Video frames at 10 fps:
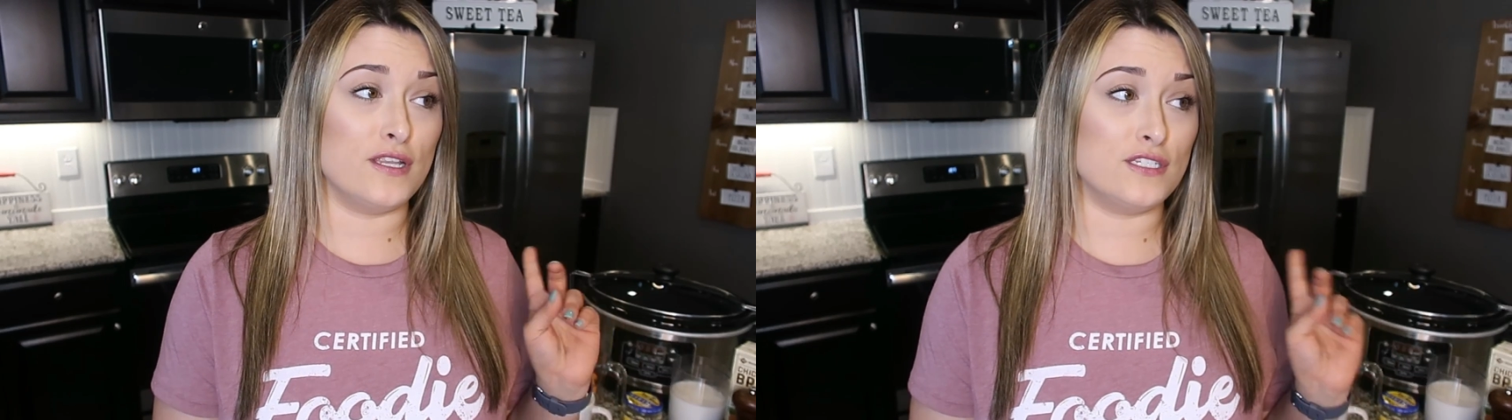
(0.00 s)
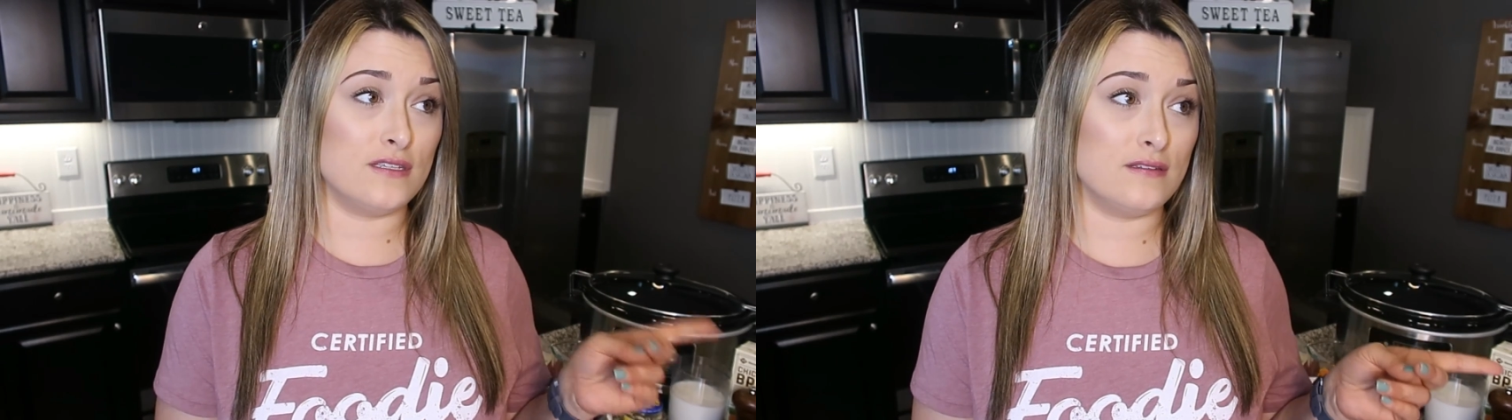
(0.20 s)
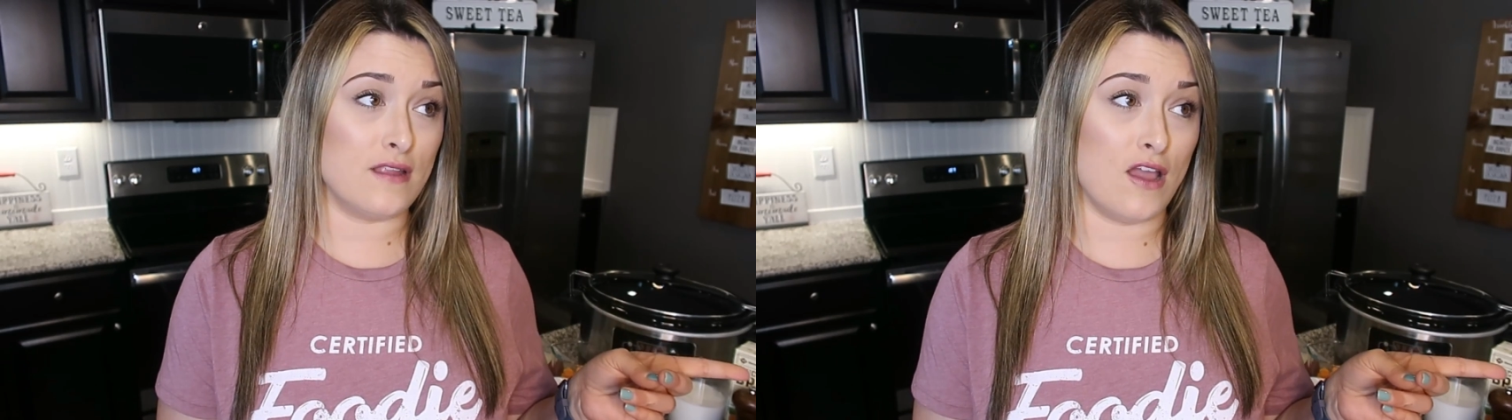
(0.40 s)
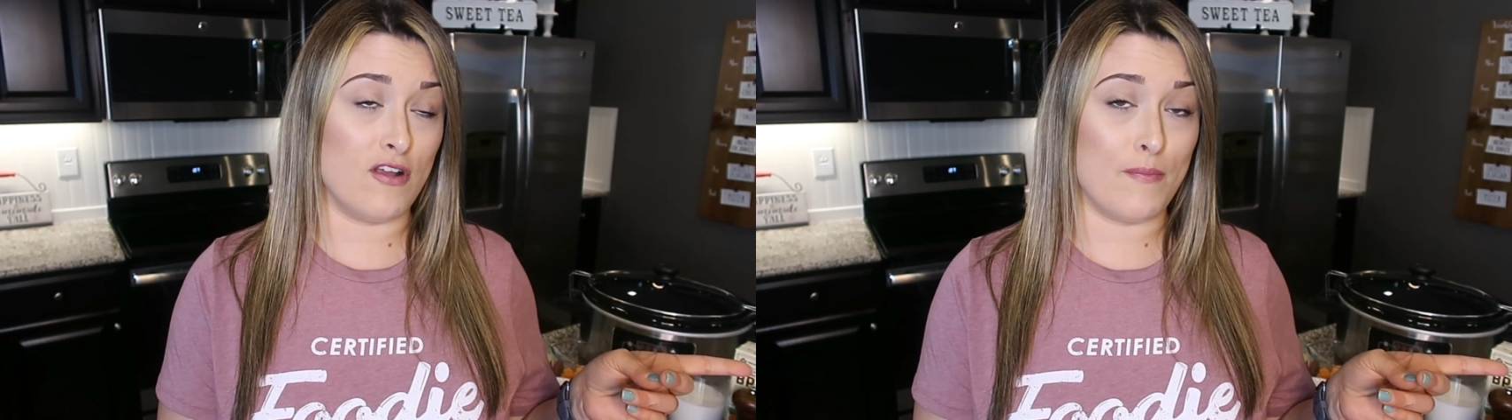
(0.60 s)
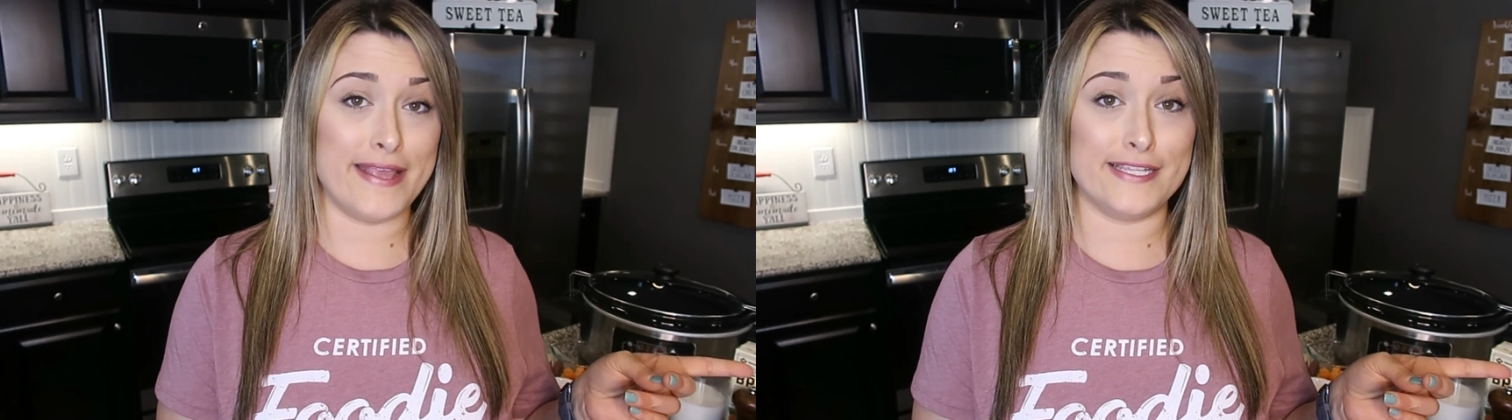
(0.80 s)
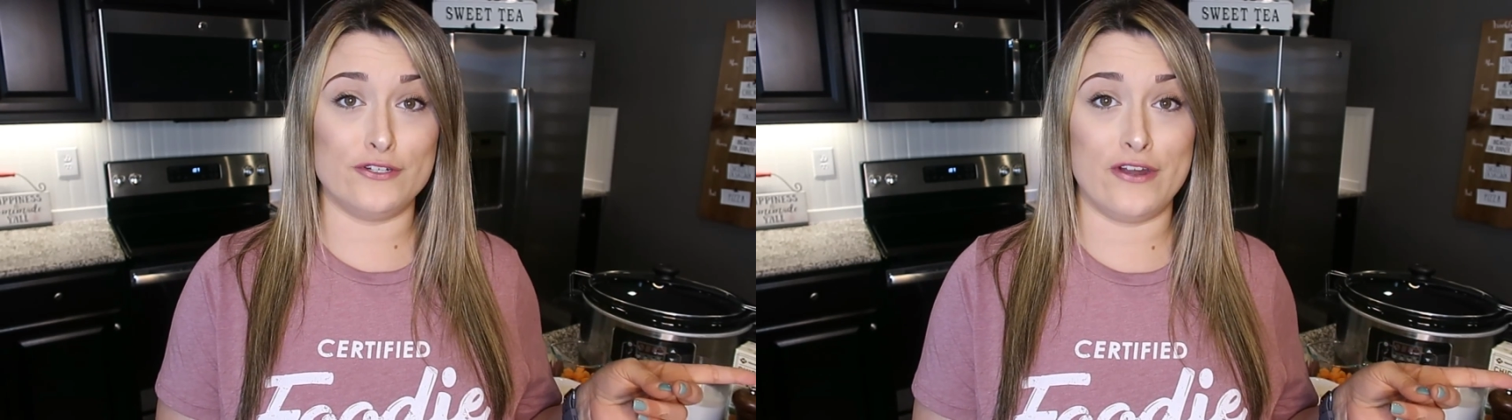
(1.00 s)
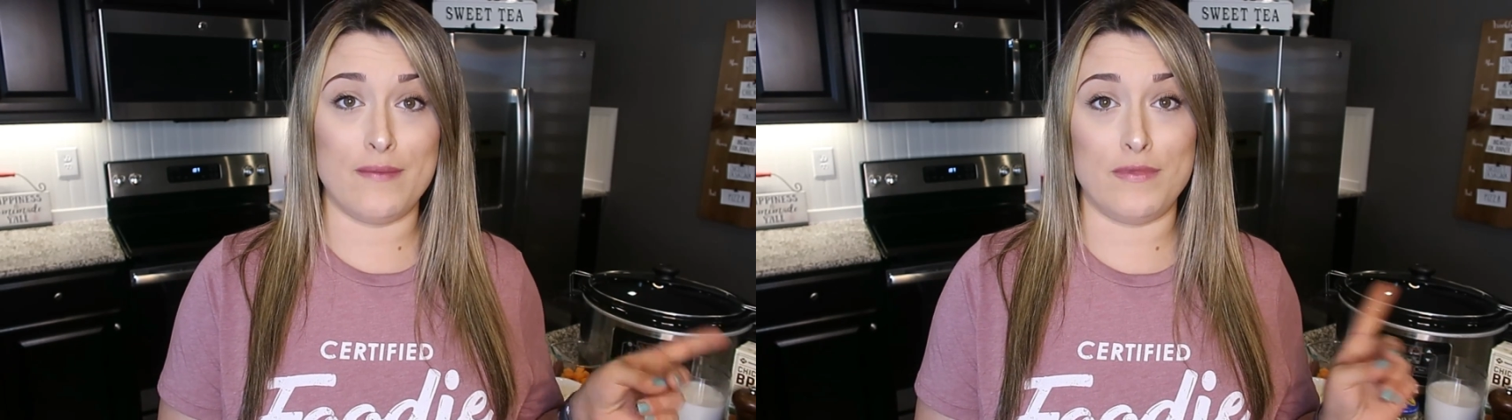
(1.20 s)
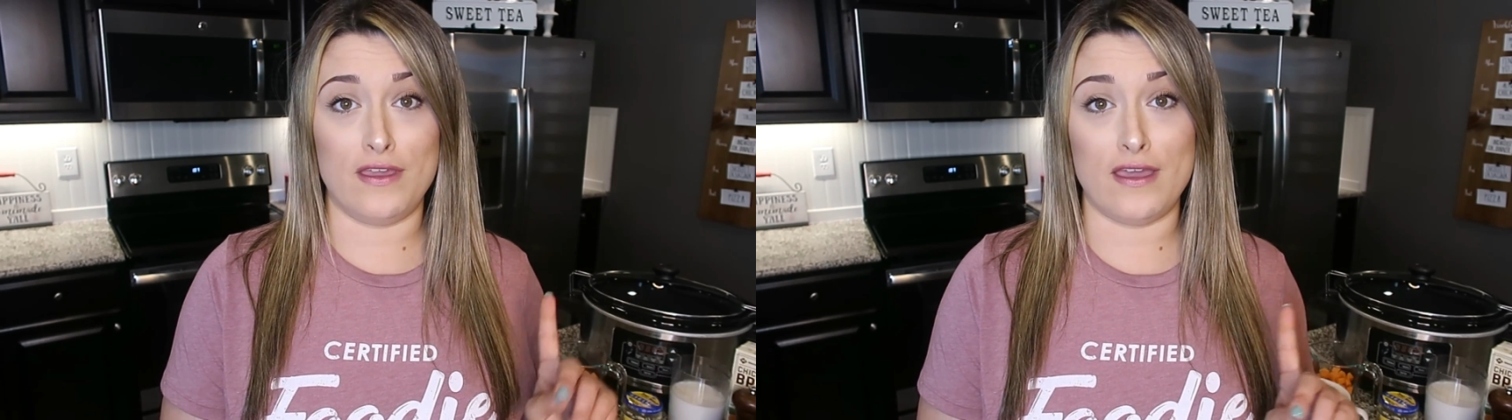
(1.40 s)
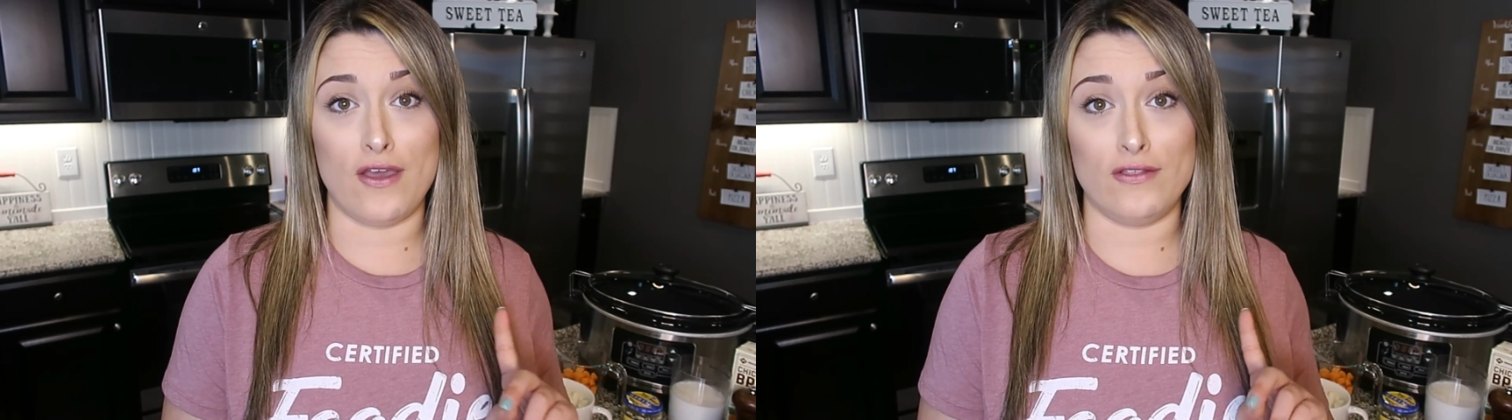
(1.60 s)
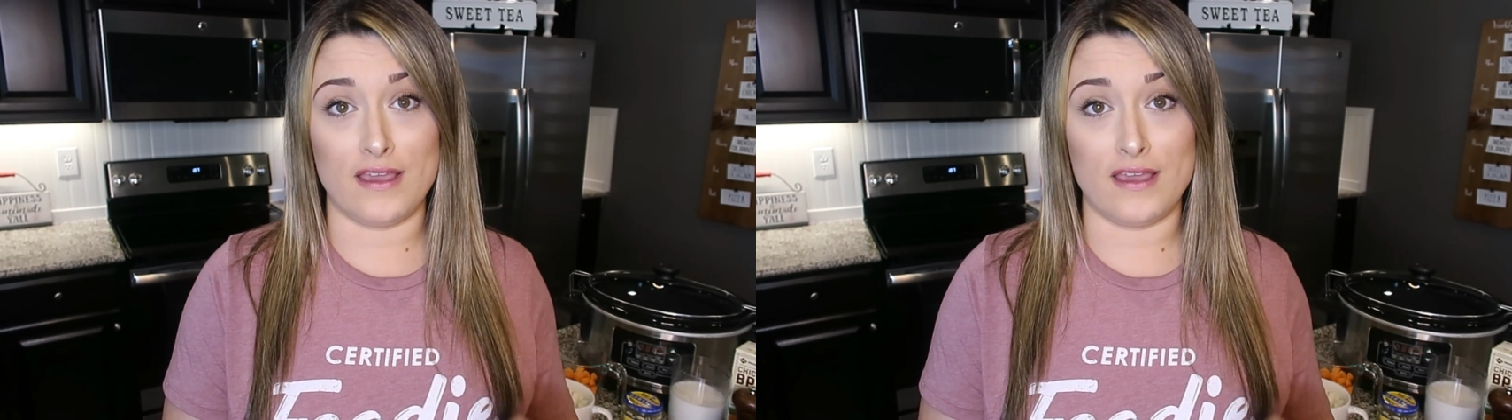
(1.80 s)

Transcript: which over on my Instagram you can go